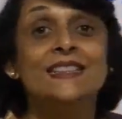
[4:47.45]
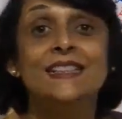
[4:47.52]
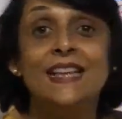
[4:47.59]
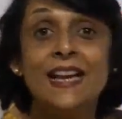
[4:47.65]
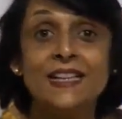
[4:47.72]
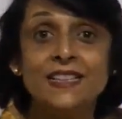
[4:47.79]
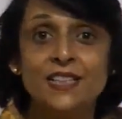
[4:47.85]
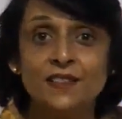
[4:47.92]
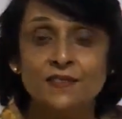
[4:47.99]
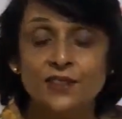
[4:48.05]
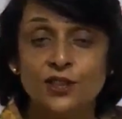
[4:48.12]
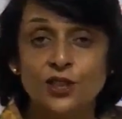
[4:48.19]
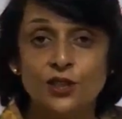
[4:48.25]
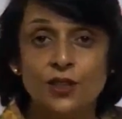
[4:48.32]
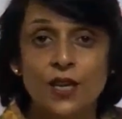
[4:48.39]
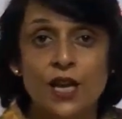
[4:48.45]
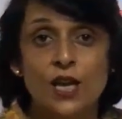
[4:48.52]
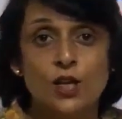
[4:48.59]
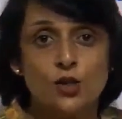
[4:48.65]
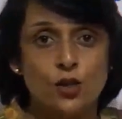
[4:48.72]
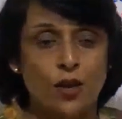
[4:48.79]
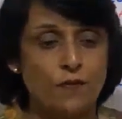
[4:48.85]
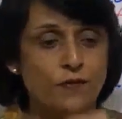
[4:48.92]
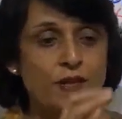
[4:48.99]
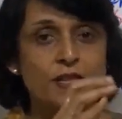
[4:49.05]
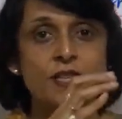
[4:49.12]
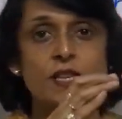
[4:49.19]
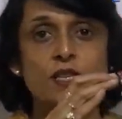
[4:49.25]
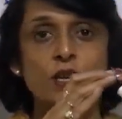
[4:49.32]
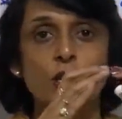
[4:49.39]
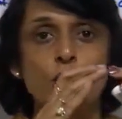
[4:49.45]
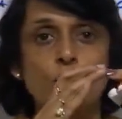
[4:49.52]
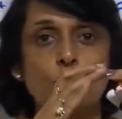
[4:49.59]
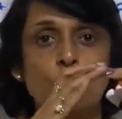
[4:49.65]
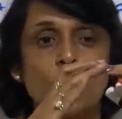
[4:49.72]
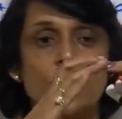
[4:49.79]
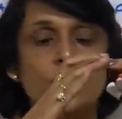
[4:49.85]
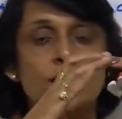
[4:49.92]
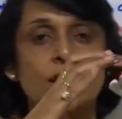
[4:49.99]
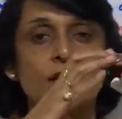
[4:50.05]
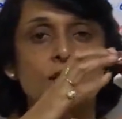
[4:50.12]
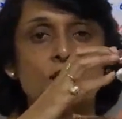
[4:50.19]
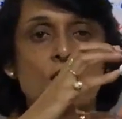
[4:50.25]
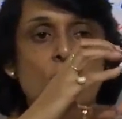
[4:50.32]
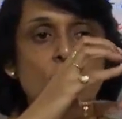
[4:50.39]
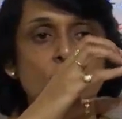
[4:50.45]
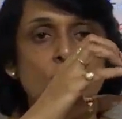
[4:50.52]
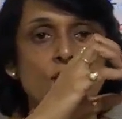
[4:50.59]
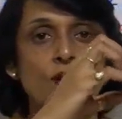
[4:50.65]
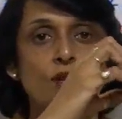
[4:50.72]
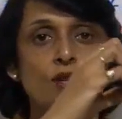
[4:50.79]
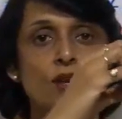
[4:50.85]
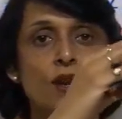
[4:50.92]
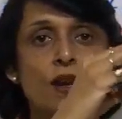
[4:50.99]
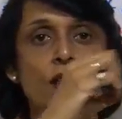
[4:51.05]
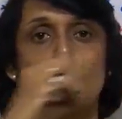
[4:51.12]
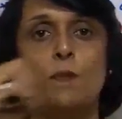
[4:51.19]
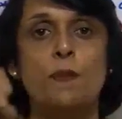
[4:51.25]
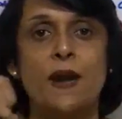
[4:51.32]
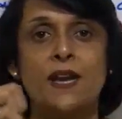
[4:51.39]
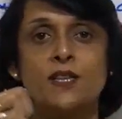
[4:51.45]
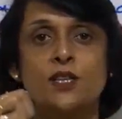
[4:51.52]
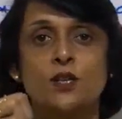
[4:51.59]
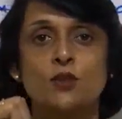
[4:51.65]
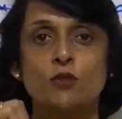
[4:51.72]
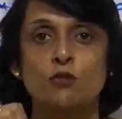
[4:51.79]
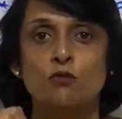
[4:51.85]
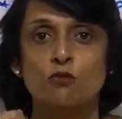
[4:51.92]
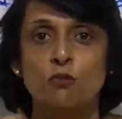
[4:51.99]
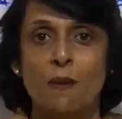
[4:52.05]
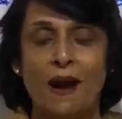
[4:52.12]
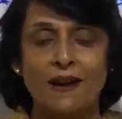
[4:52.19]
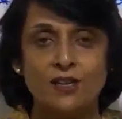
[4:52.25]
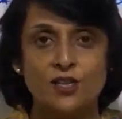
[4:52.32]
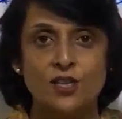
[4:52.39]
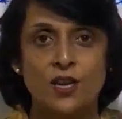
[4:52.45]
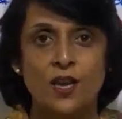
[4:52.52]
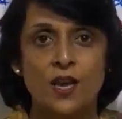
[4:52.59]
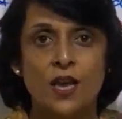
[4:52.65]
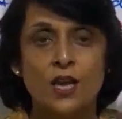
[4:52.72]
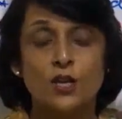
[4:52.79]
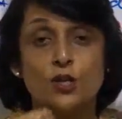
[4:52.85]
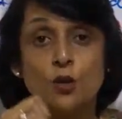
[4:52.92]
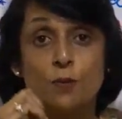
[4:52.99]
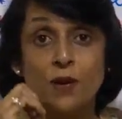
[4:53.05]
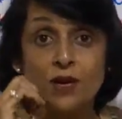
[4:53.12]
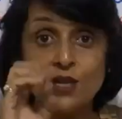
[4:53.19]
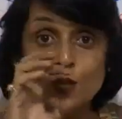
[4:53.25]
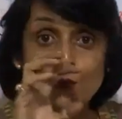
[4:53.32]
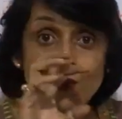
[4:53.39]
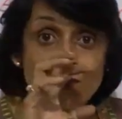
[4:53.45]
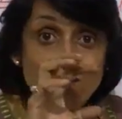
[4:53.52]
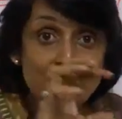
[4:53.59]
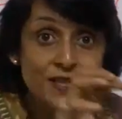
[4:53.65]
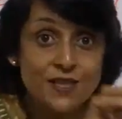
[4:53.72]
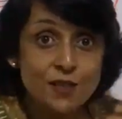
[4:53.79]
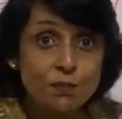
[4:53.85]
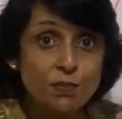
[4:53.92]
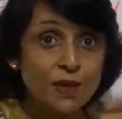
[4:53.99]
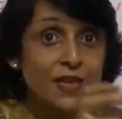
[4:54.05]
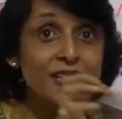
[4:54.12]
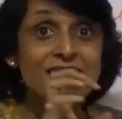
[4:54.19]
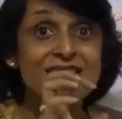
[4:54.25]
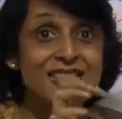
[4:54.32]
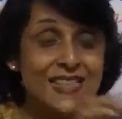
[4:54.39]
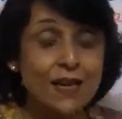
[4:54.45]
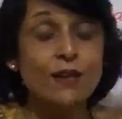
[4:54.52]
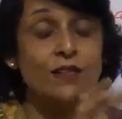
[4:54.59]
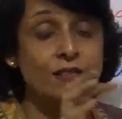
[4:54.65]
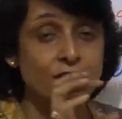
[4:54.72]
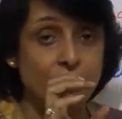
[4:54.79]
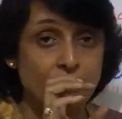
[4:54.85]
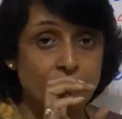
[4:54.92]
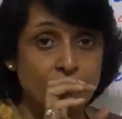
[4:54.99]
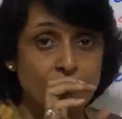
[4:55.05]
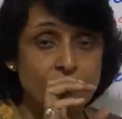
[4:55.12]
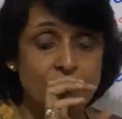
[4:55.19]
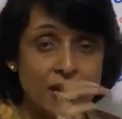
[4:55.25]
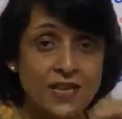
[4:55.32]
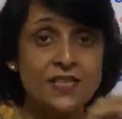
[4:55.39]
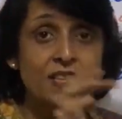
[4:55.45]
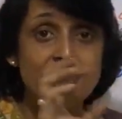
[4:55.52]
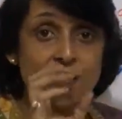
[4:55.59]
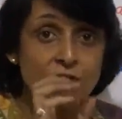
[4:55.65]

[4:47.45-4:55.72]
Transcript: a direct division. So if this is the nucleus, there is a constriction and it breaks into two parts. So because we visibly see, changes